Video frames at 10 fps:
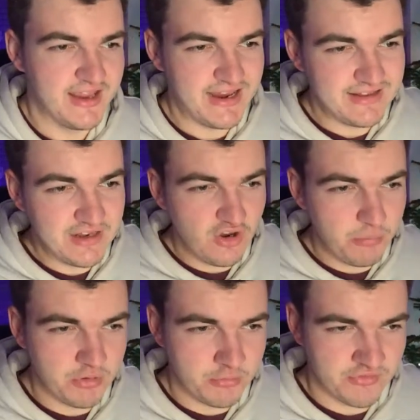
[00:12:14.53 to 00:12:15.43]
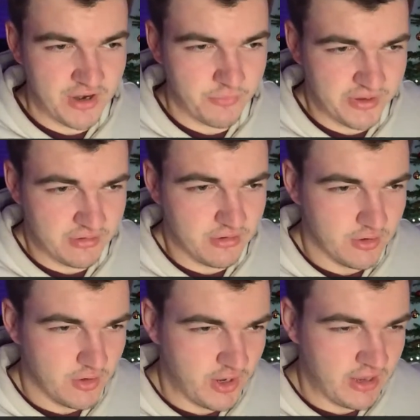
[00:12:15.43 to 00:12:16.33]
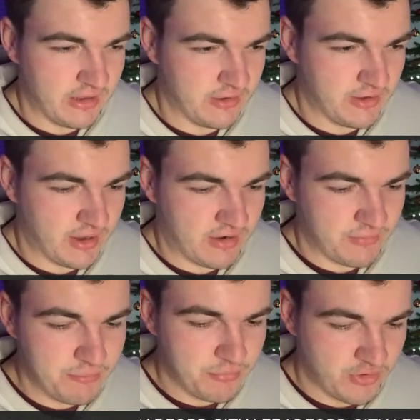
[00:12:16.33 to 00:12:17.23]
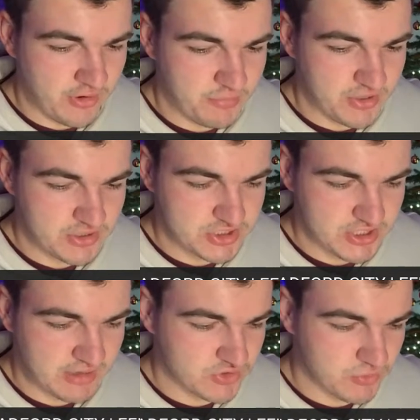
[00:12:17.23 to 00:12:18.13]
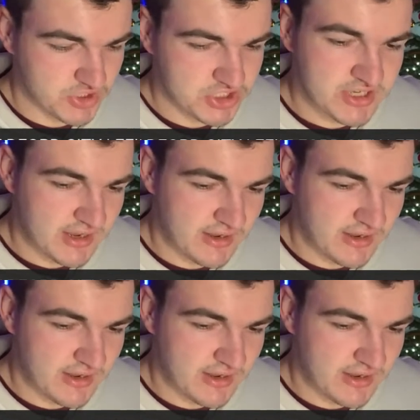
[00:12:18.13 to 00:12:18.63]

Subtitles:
He did open up the right wing. I remember it because I was watching it,